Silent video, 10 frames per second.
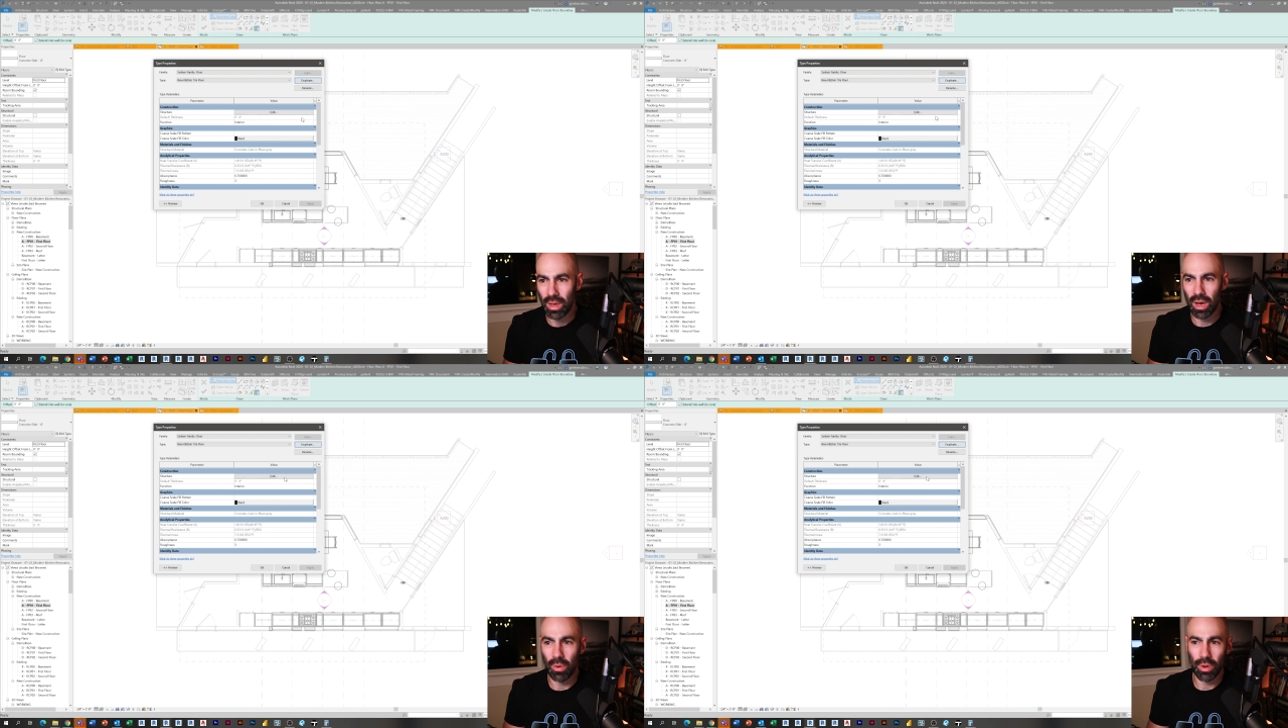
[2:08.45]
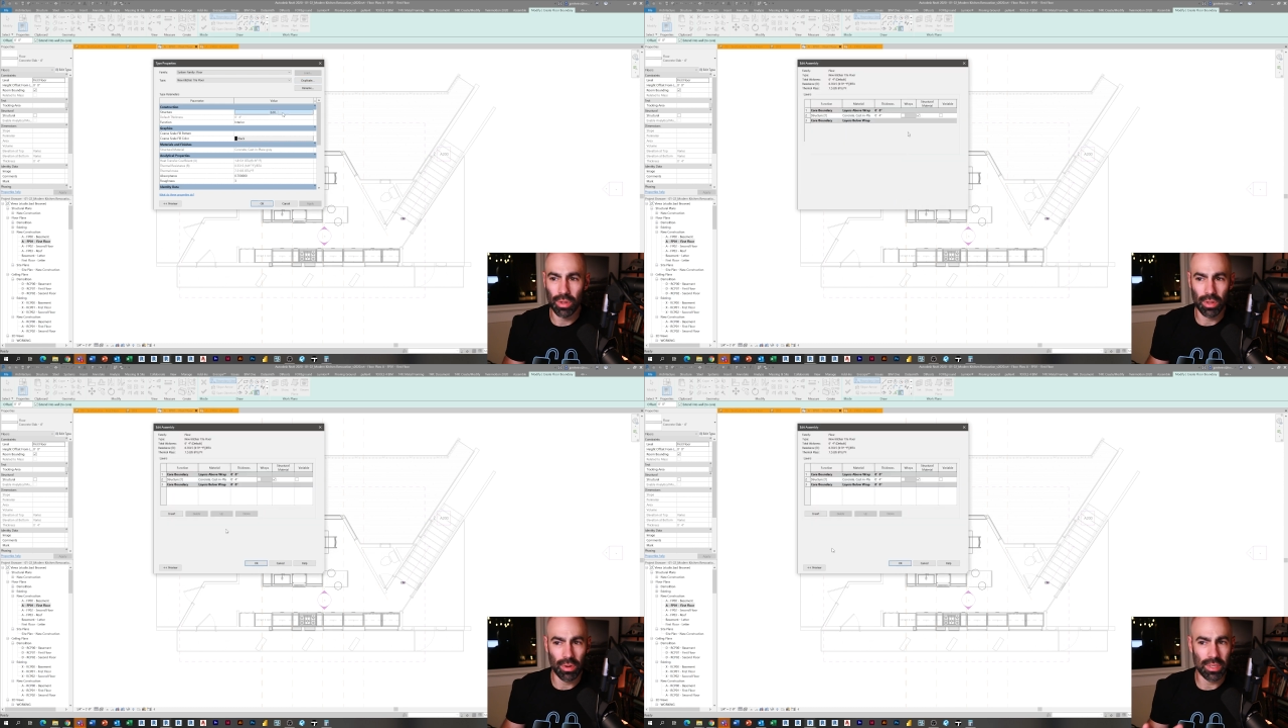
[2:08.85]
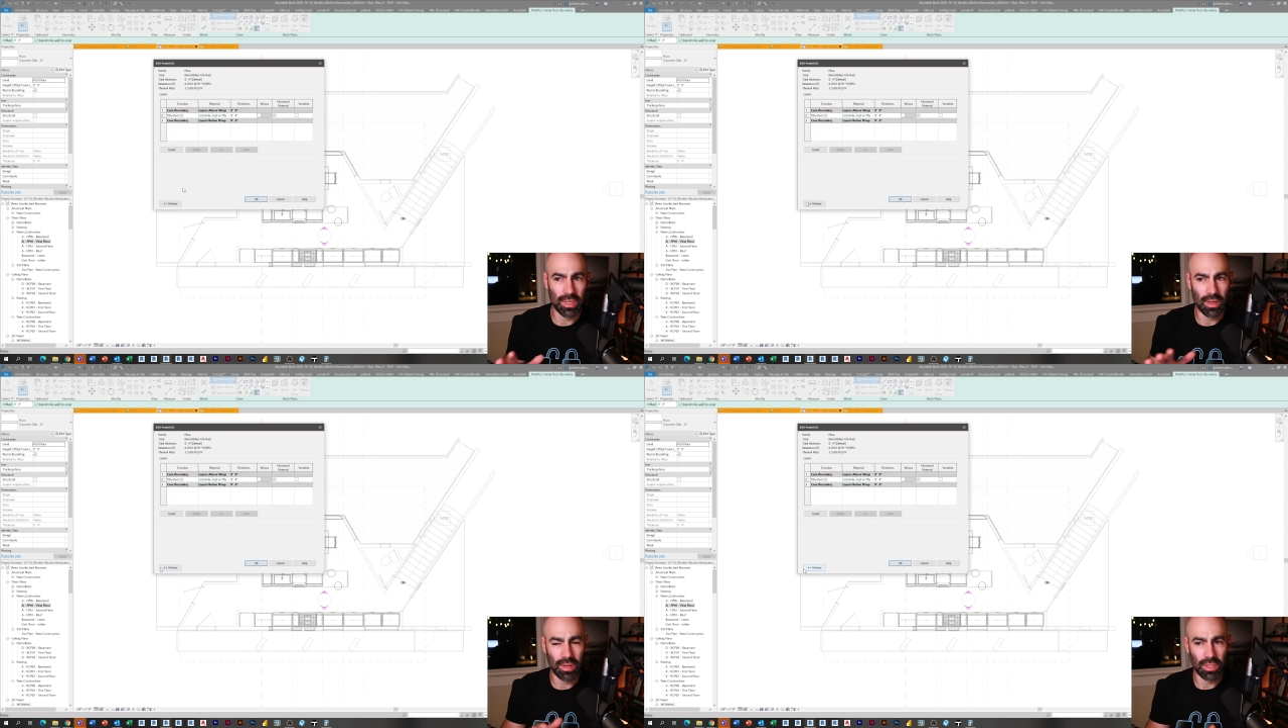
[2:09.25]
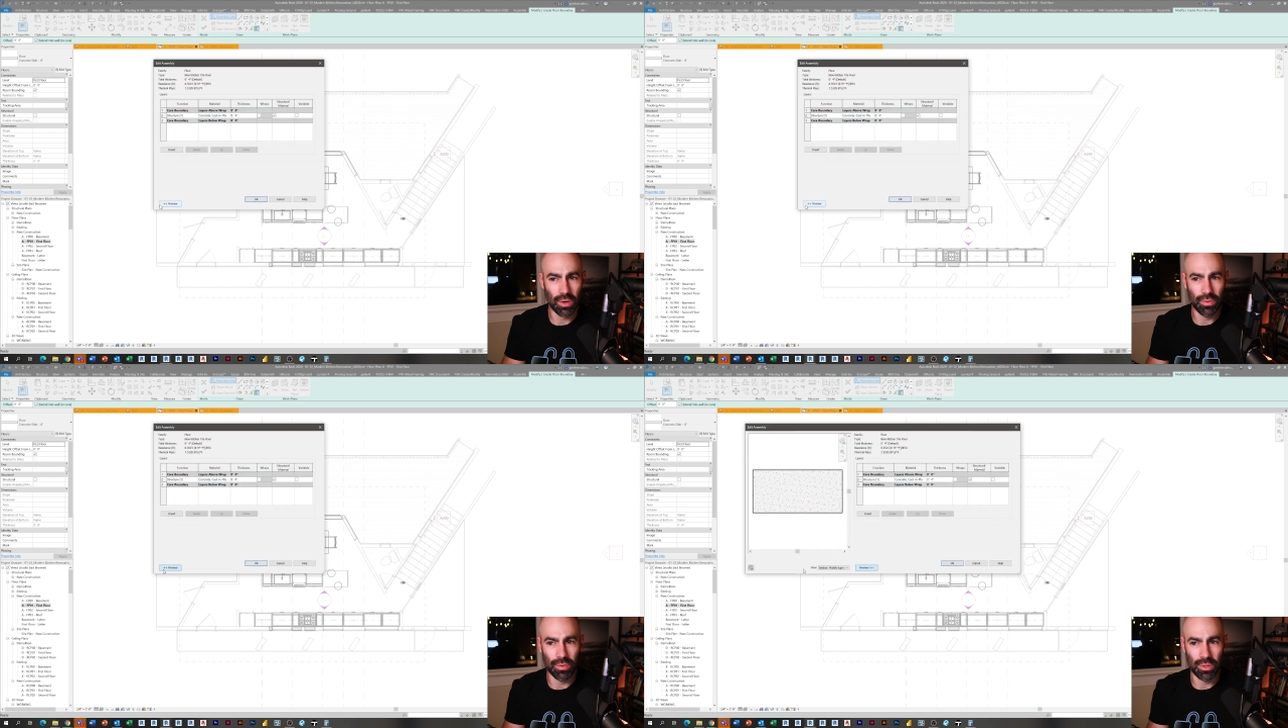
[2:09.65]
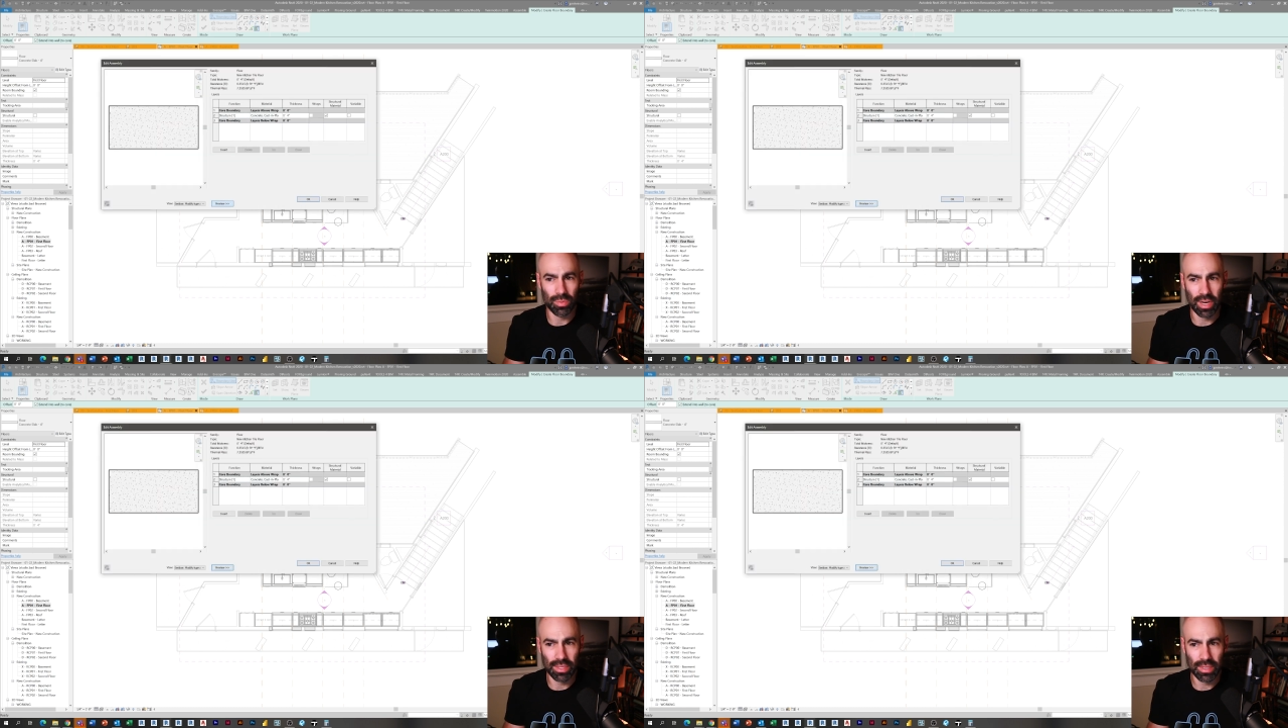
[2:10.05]
Uh, what you'll notice here as I go through this
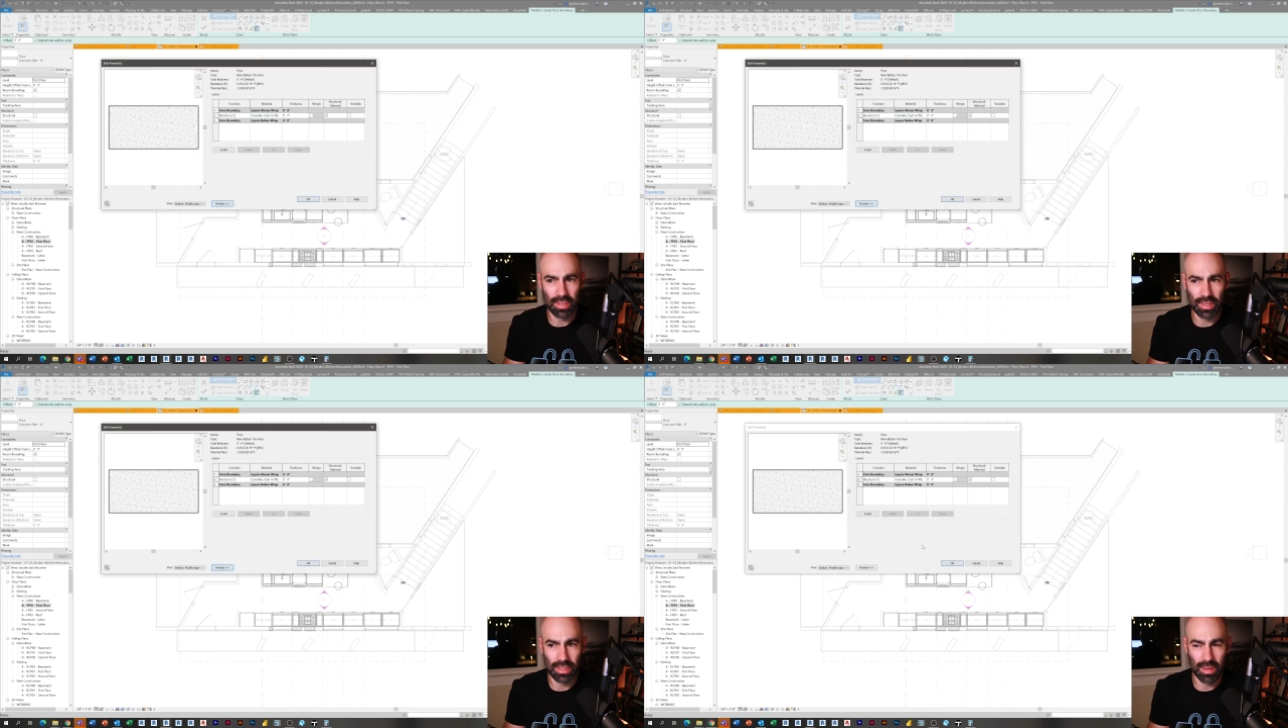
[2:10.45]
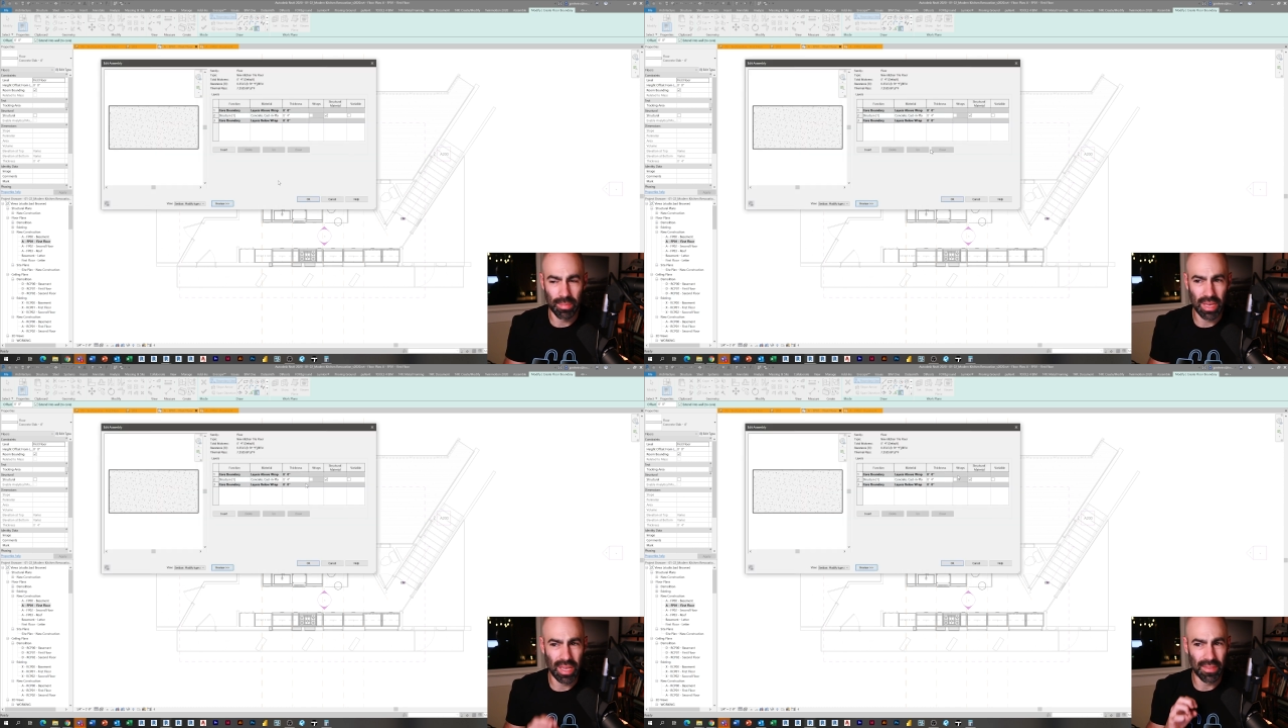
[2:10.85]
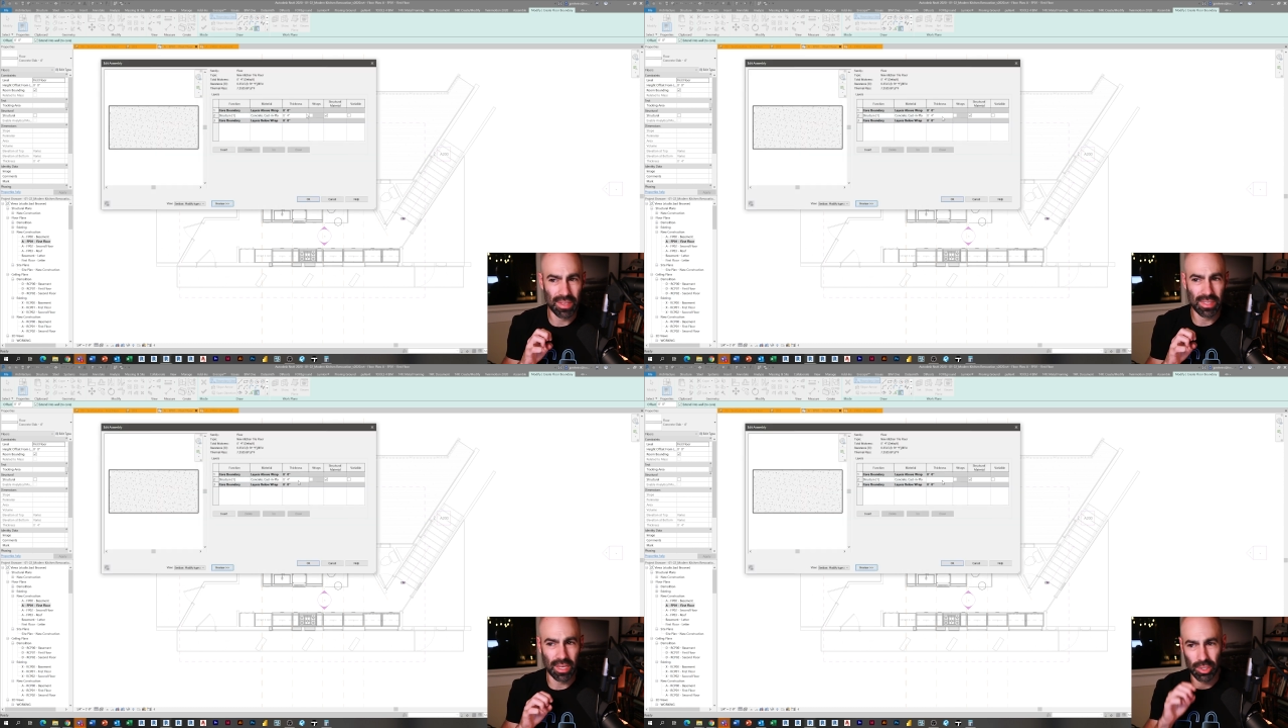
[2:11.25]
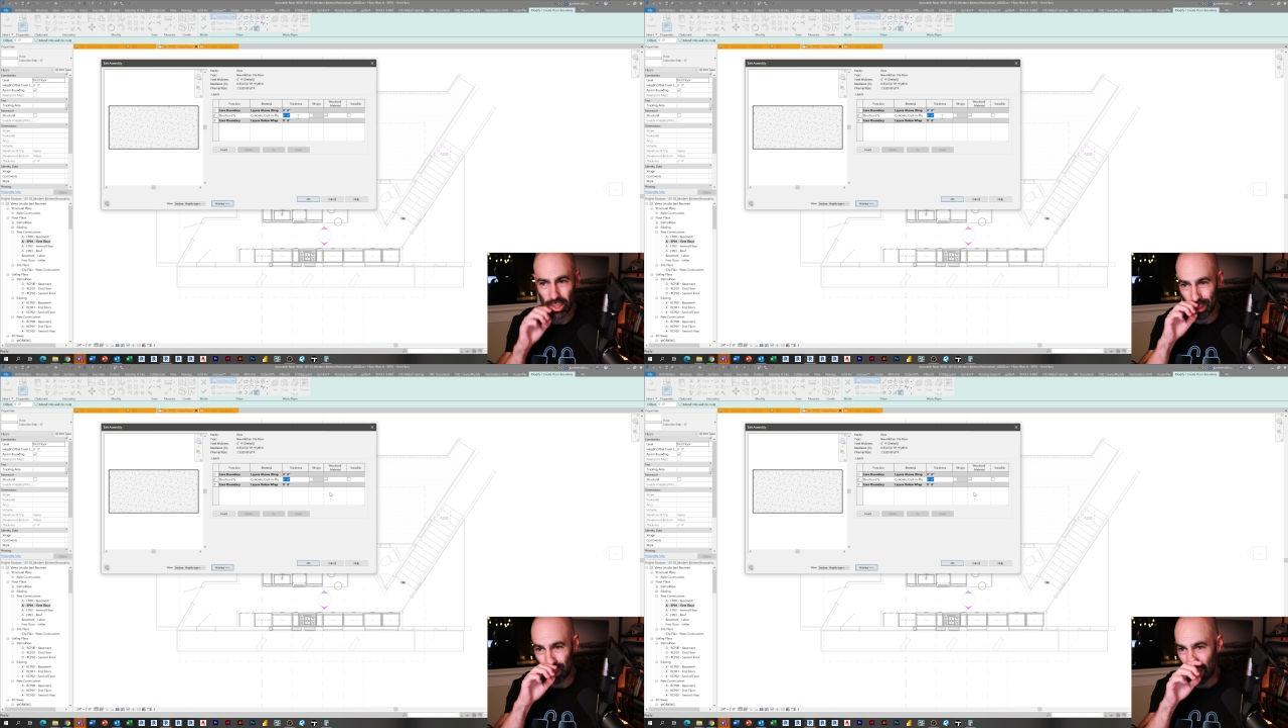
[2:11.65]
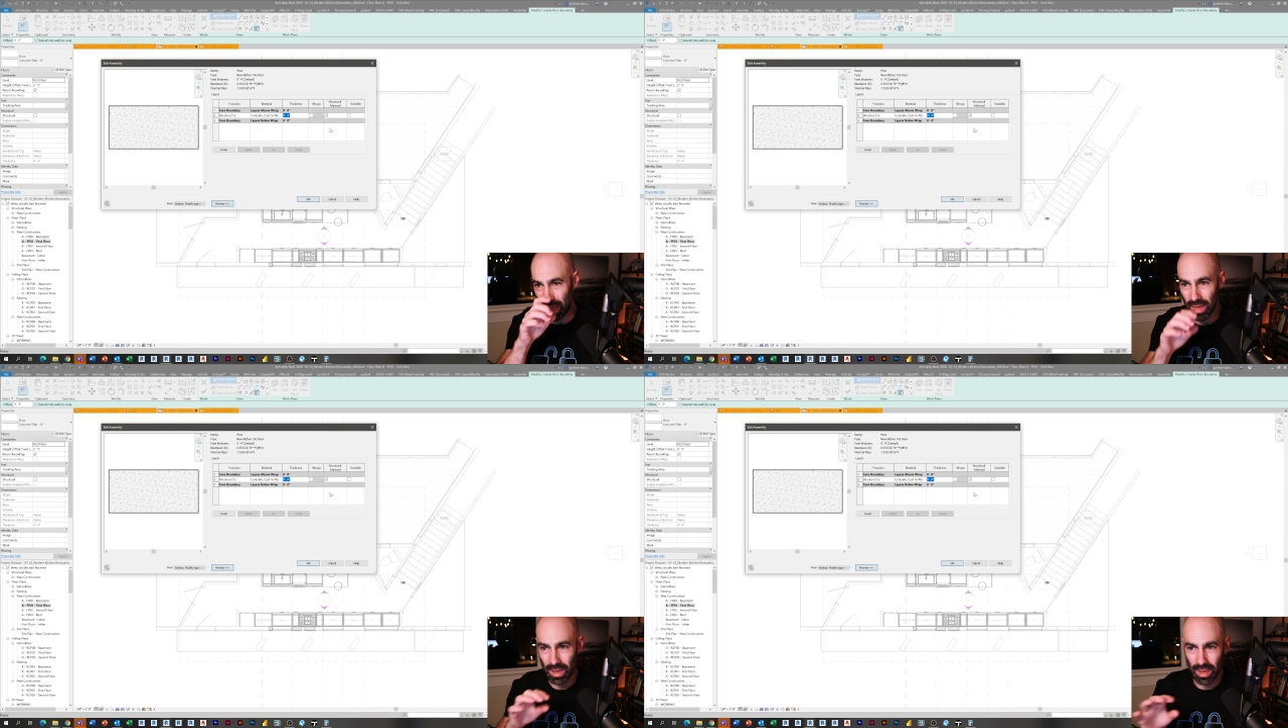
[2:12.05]
process is I'm making this as just a